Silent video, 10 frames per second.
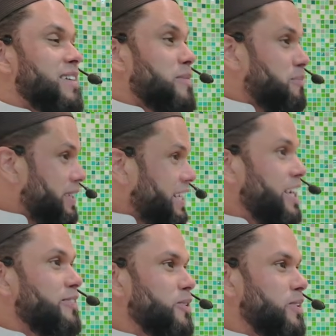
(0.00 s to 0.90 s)
But be
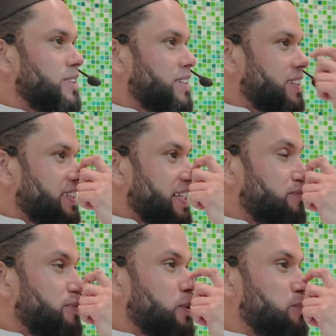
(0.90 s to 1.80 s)
careful,
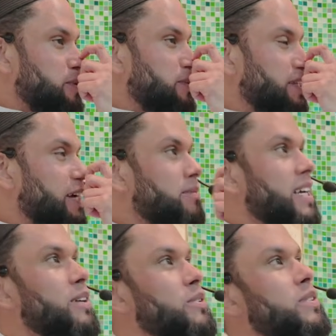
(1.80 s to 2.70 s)
right? Because people come
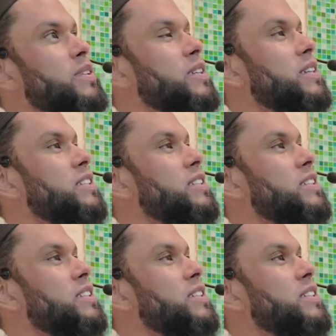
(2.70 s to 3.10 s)
down,